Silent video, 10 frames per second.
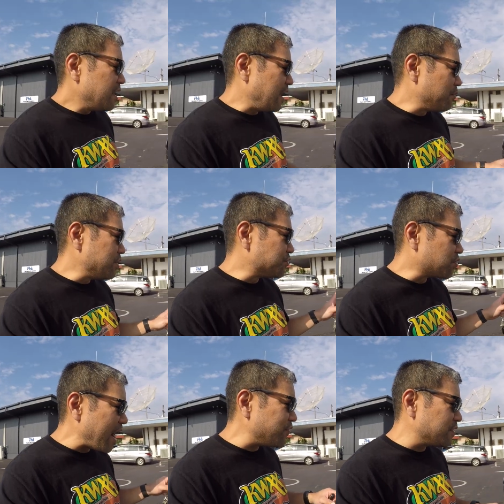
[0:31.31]
And when you're
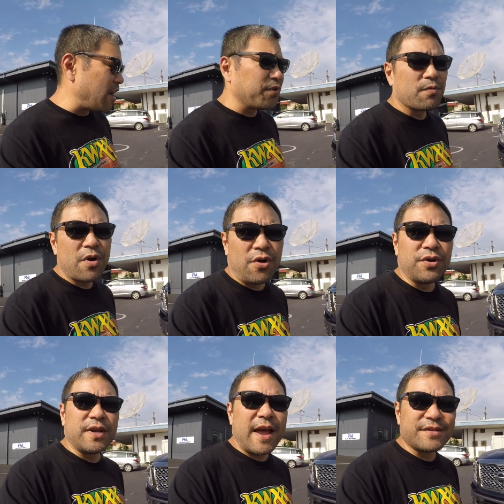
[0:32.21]
driving down the
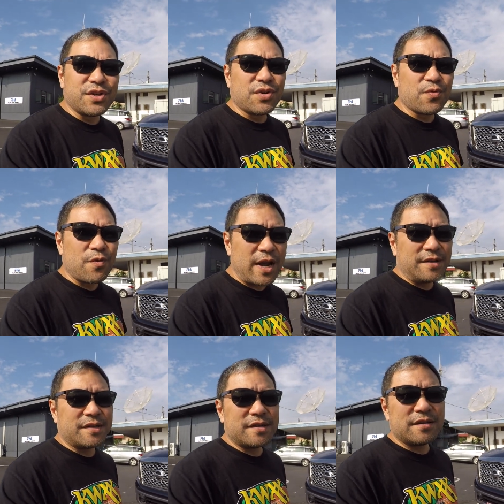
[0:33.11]
road, it has a
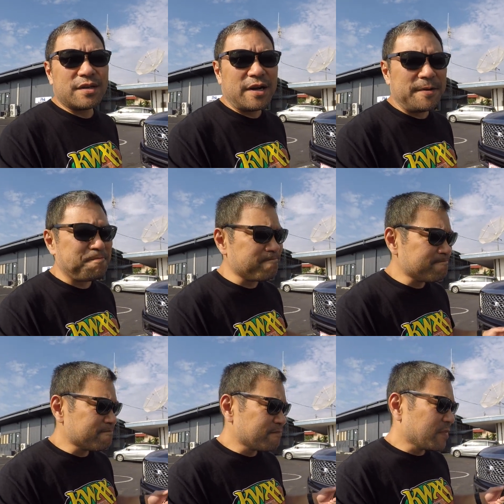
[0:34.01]
great
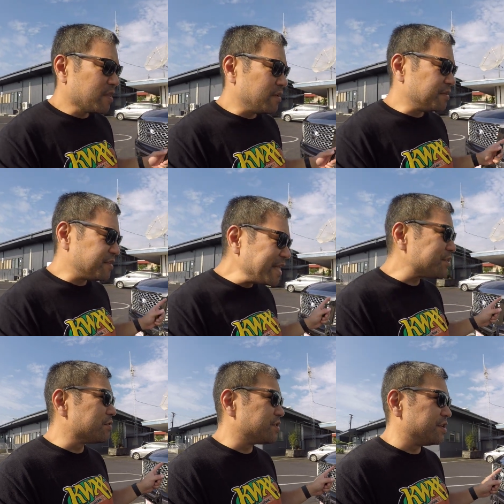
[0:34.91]

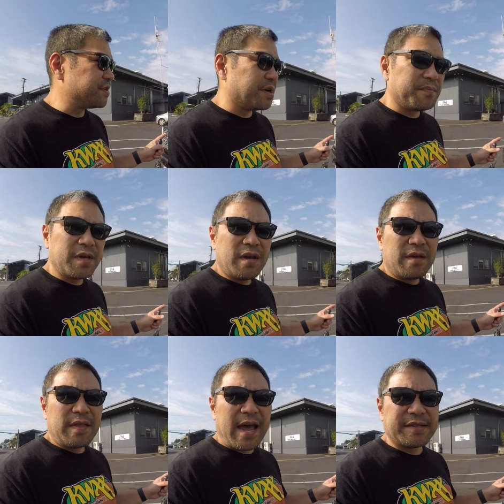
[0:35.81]
sensor system
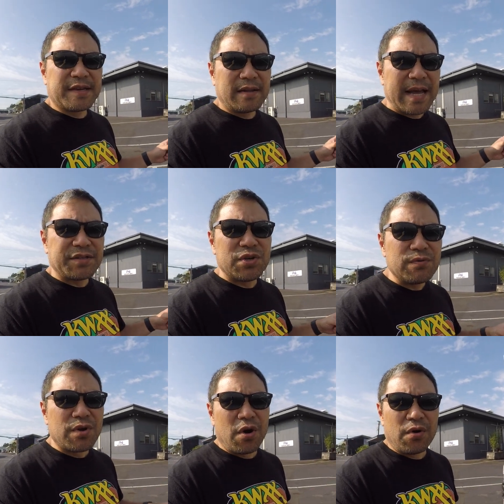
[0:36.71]
that lets
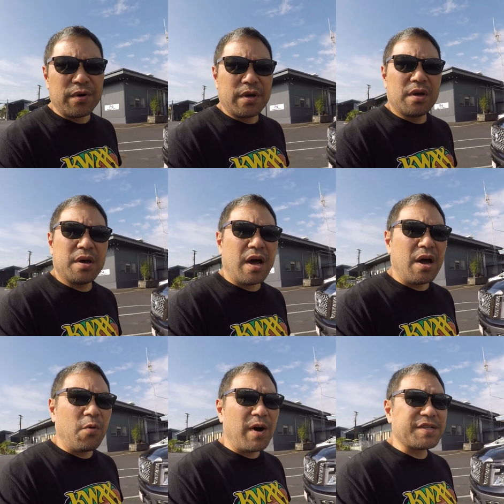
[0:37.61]
you know
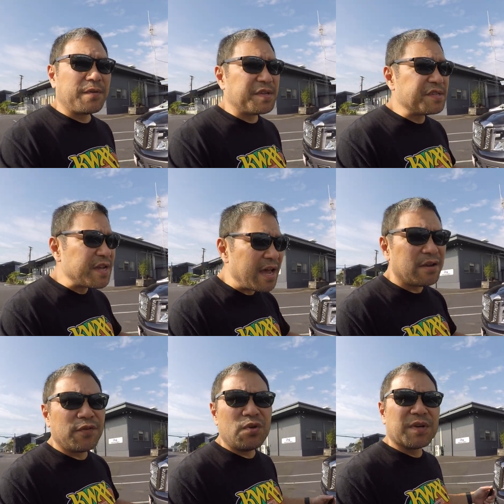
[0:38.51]
what's on the
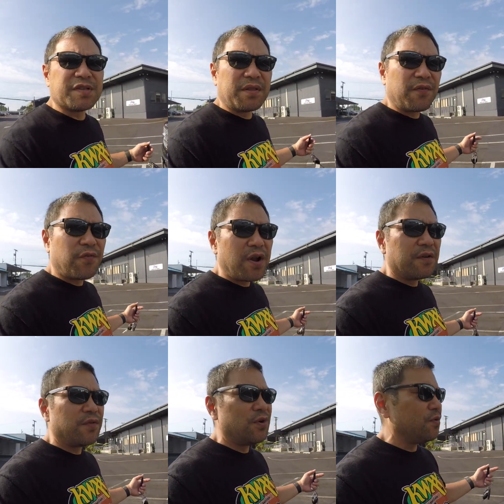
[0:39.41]
side of you, what's on the front
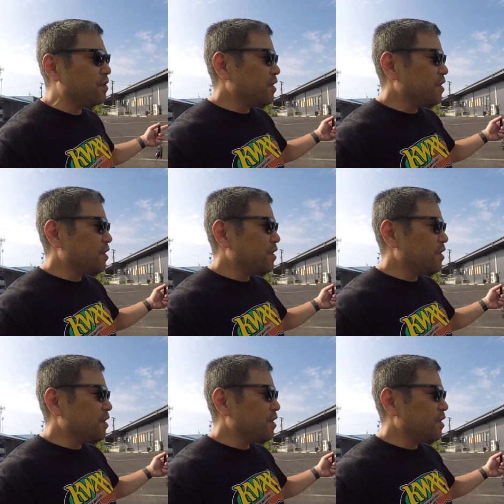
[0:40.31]
of you,